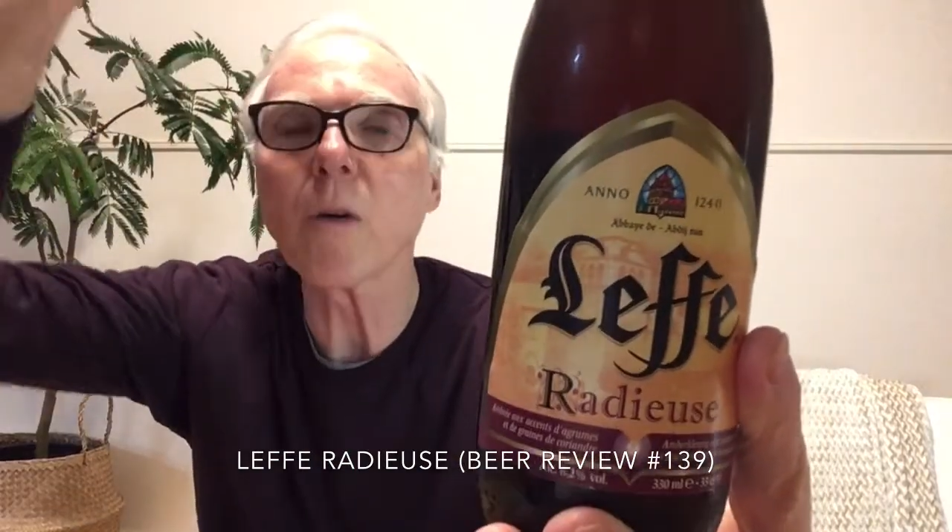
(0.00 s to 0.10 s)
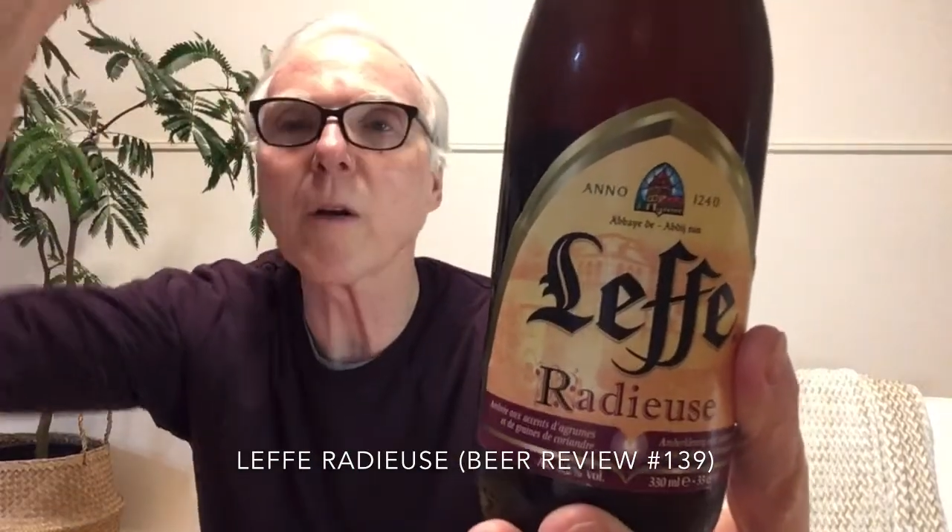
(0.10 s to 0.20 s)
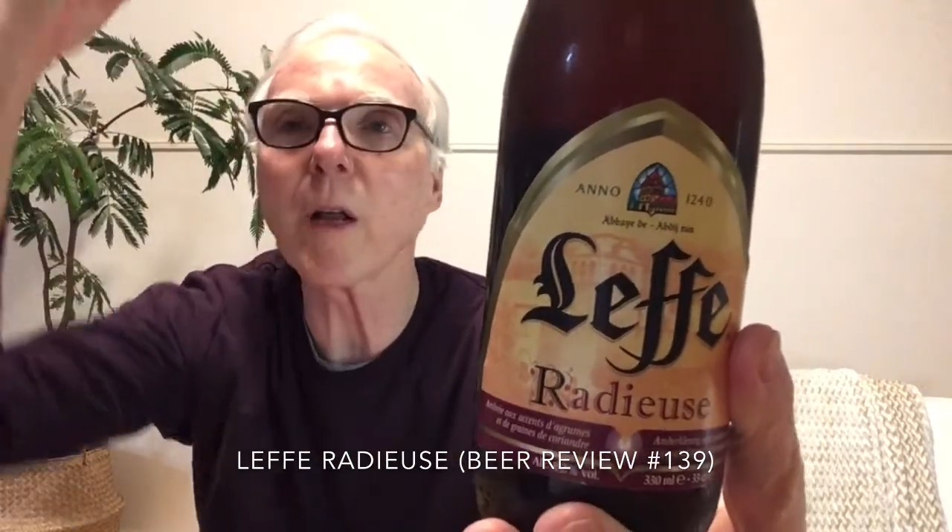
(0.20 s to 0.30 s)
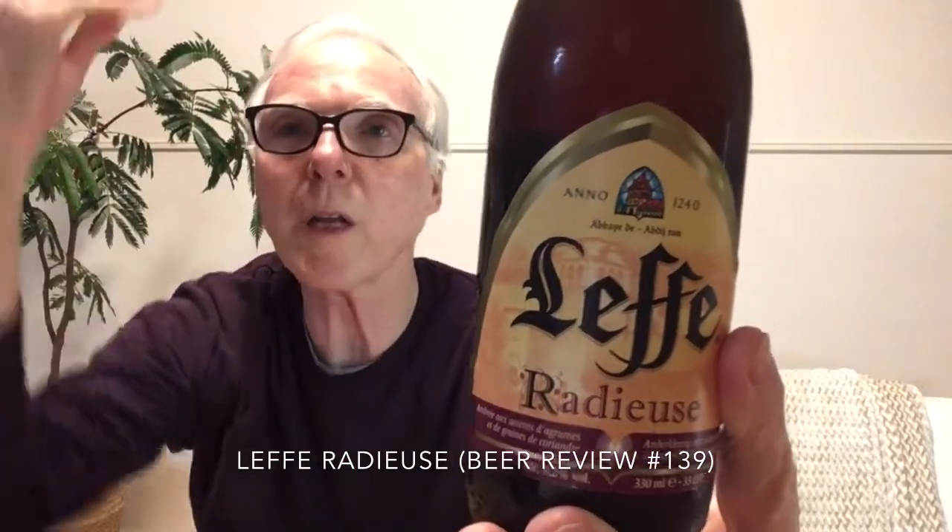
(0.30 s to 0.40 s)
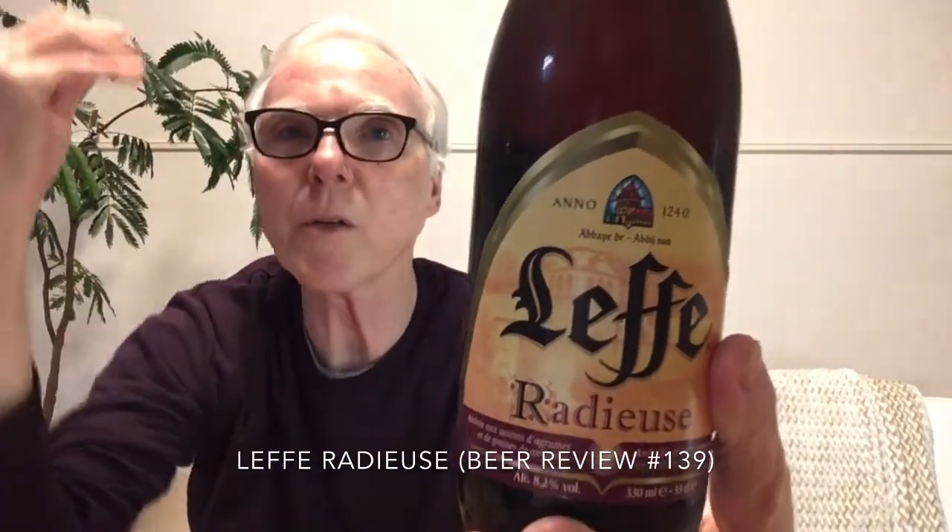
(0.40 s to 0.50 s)
or
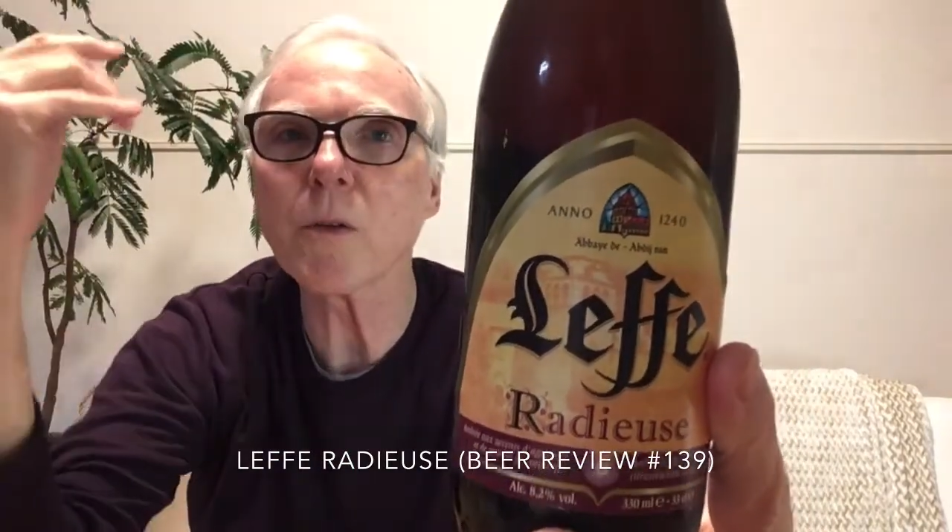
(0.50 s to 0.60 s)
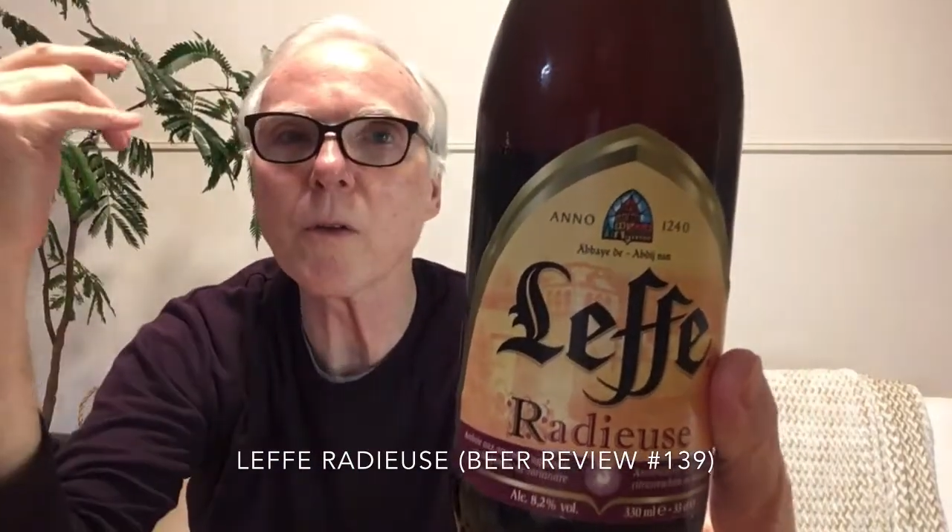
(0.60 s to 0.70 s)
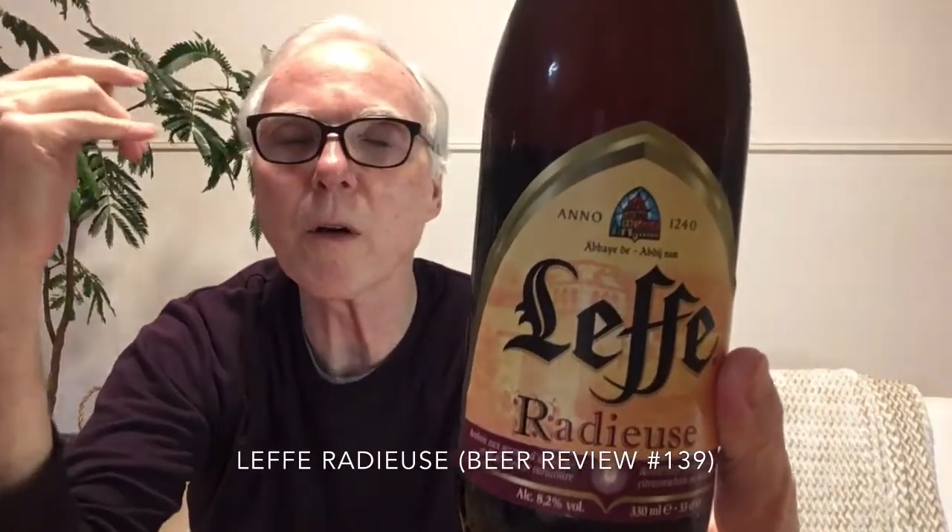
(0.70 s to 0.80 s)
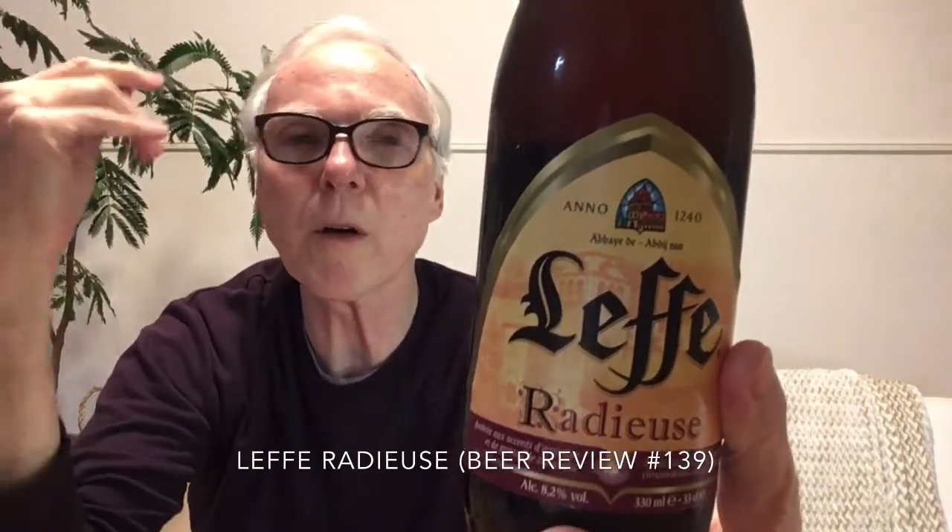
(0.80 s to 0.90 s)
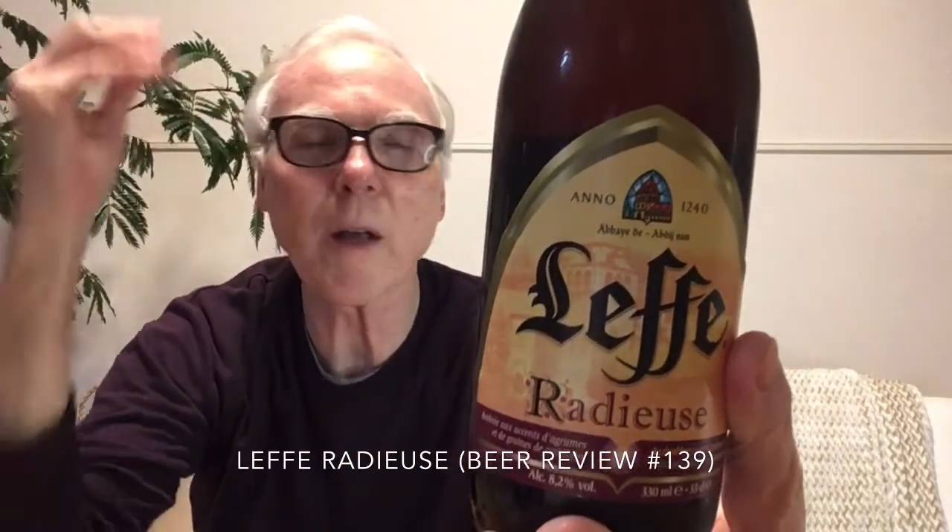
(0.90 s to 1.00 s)
an
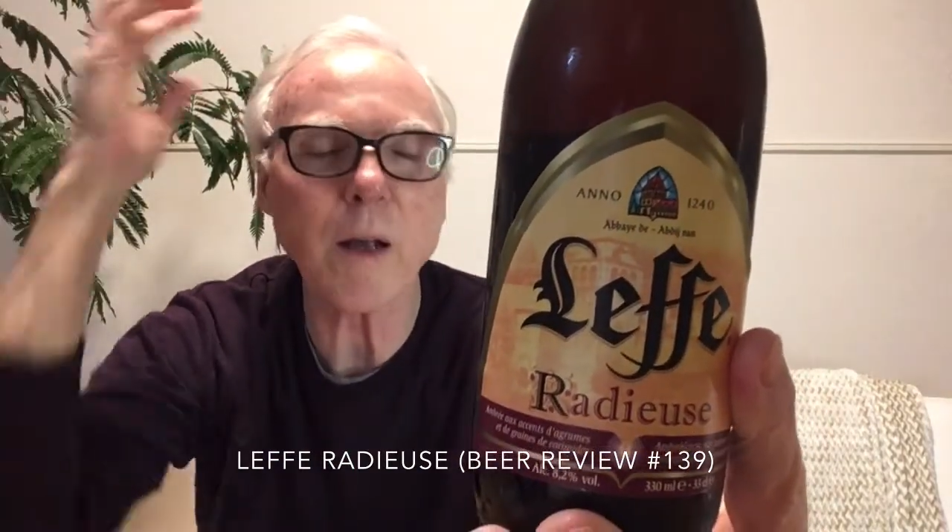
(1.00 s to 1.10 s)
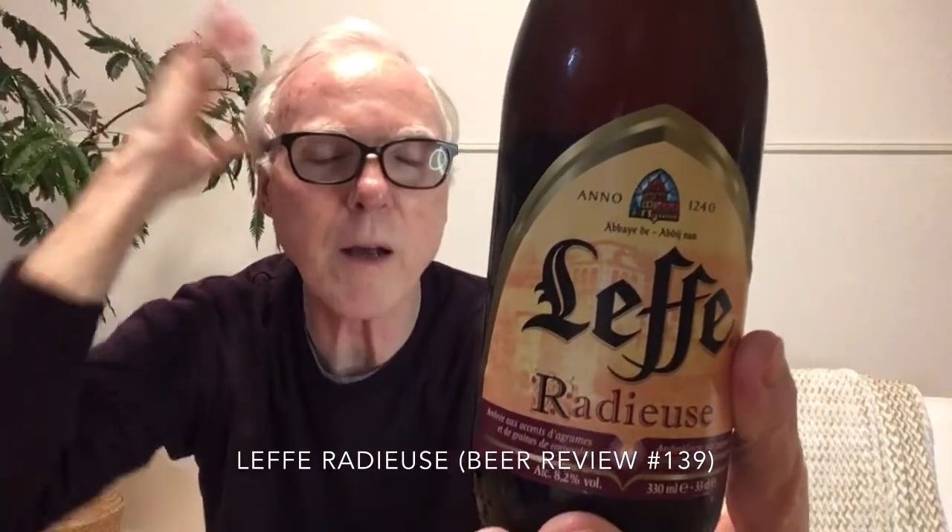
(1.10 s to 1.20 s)
angel, a